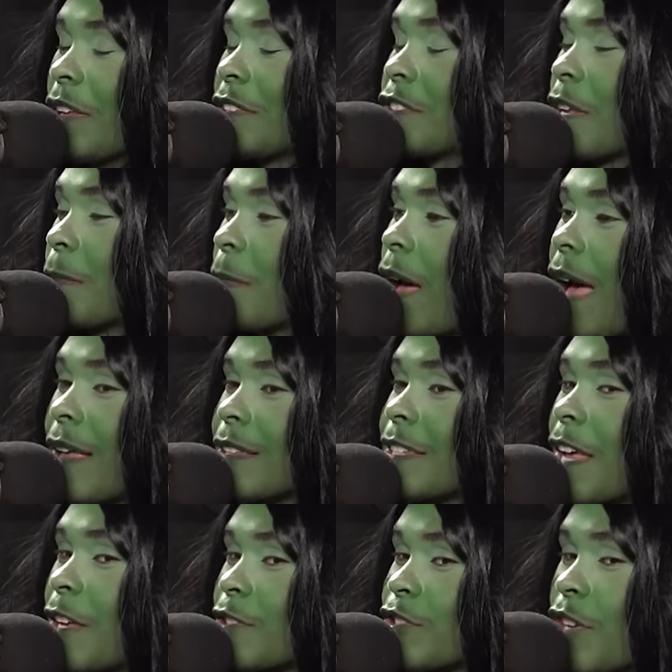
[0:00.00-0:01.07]
some a,
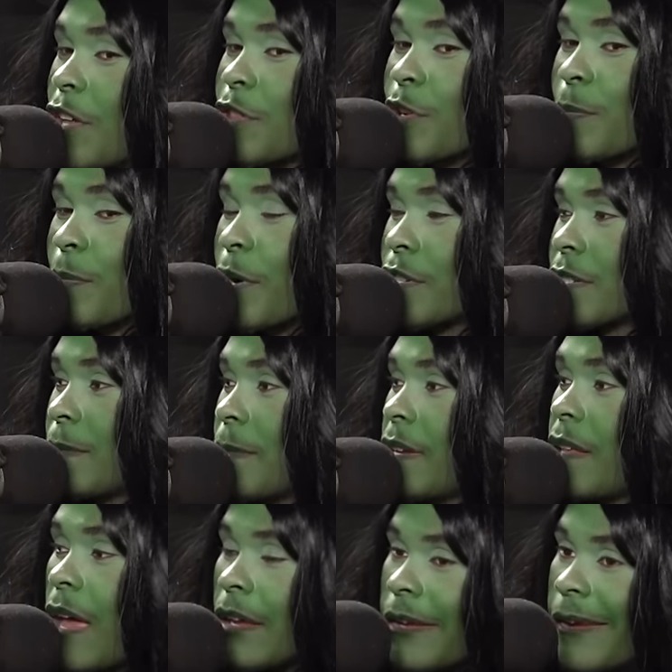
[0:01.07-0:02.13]
a, southern person be
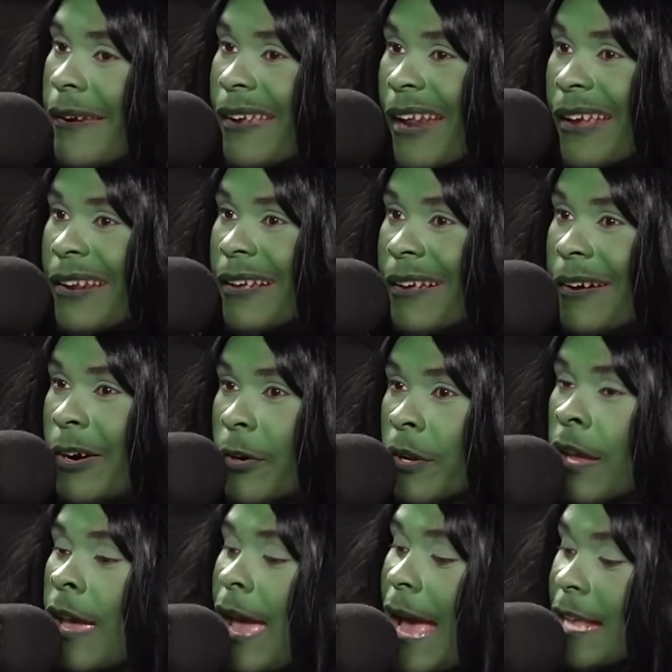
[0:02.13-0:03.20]
like, "Yeah, can I get a coke?"
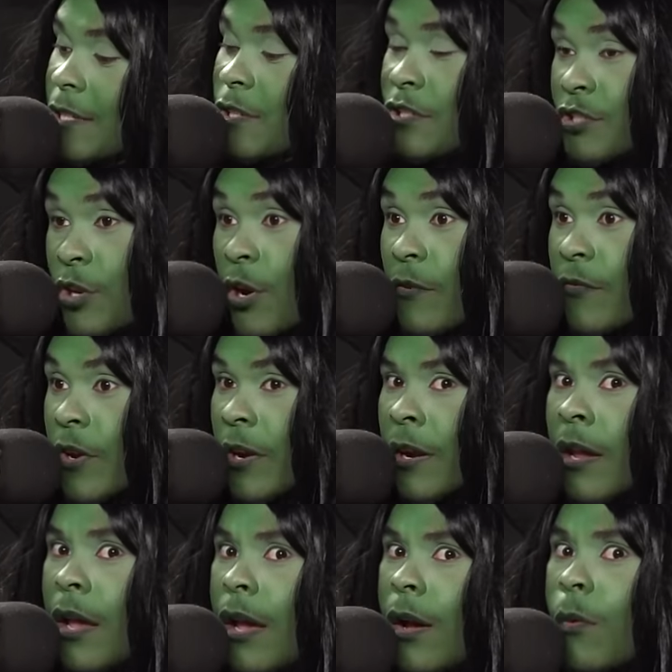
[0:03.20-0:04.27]
As a server,
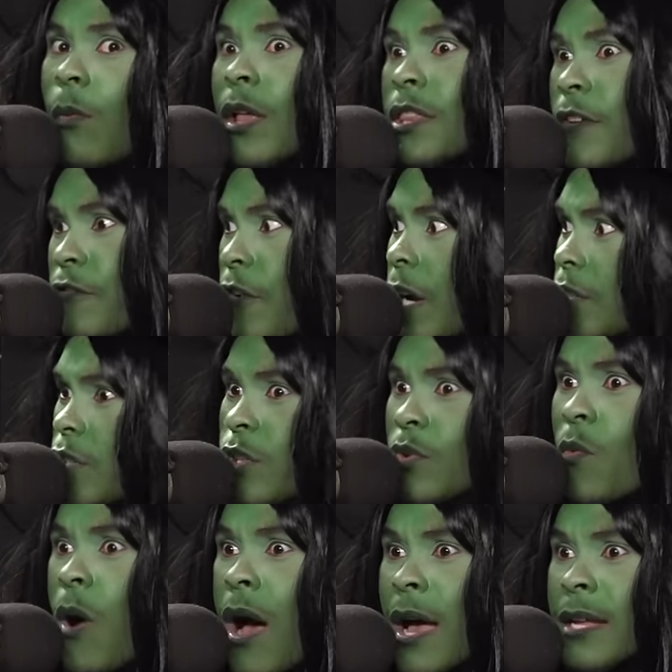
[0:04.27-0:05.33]
what the fuck do you
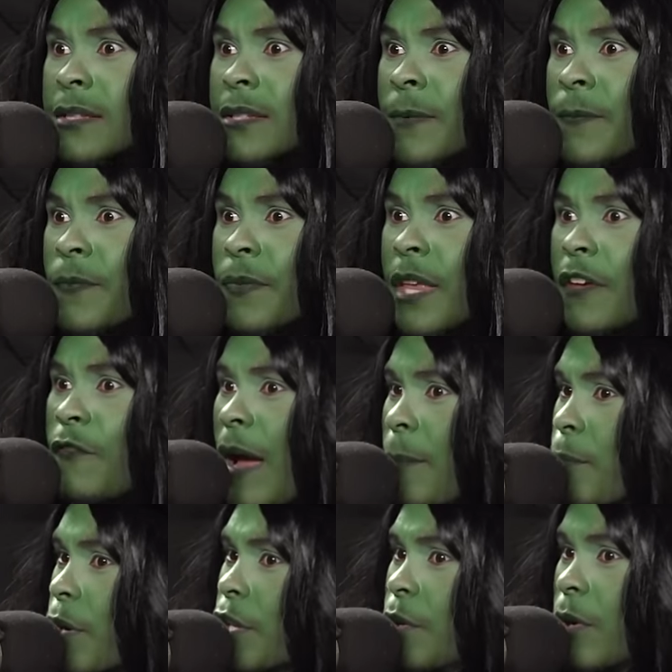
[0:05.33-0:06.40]
want? If I
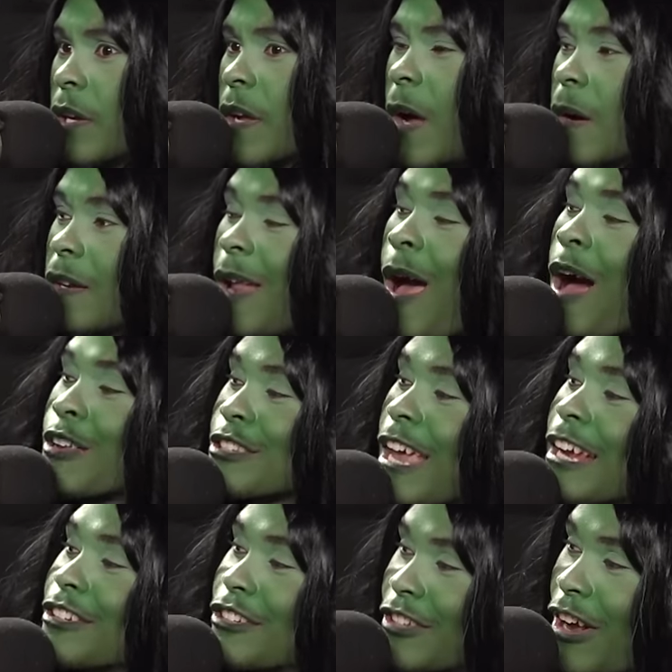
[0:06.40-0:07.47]
bring you a coke, now I was
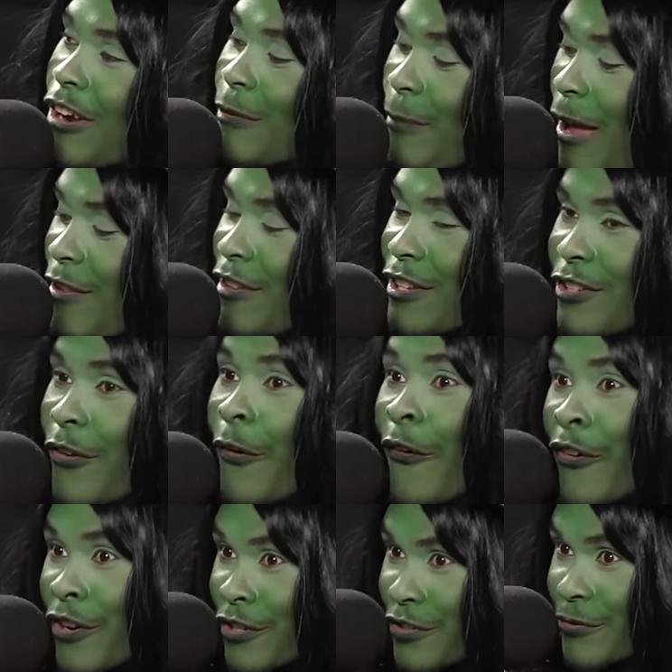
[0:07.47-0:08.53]
actually talking about this
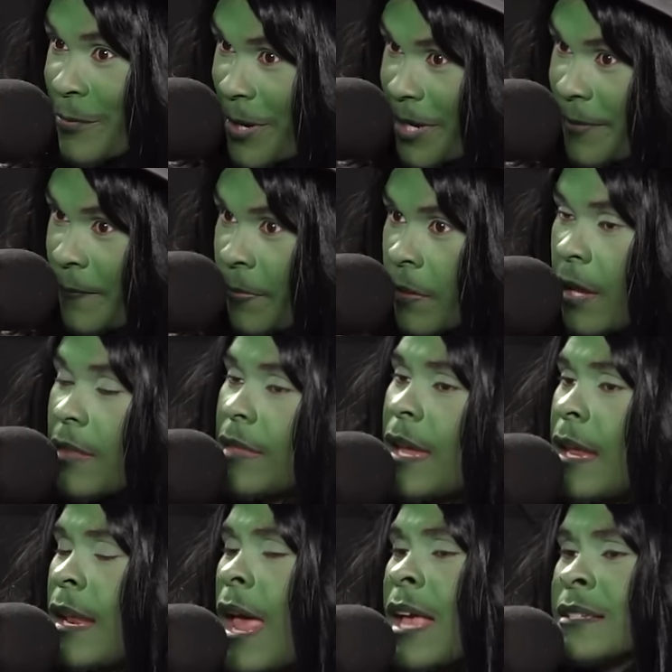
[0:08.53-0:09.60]
orange one.
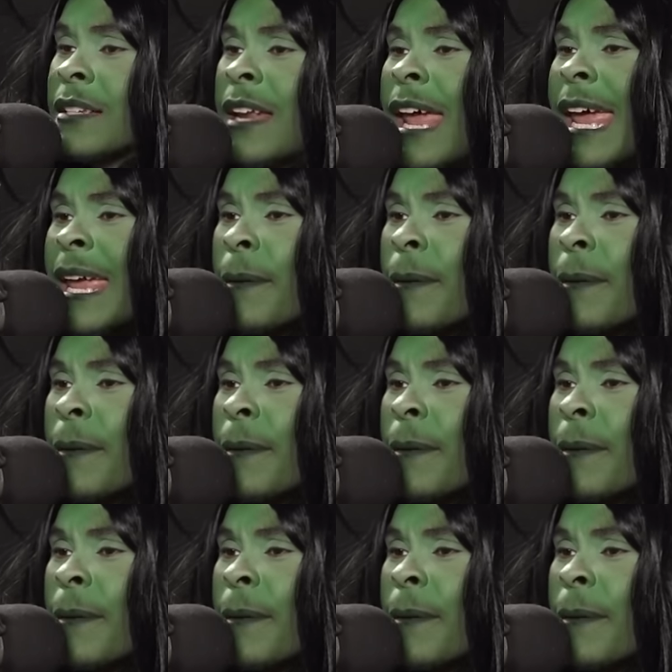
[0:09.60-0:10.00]
That it has a name.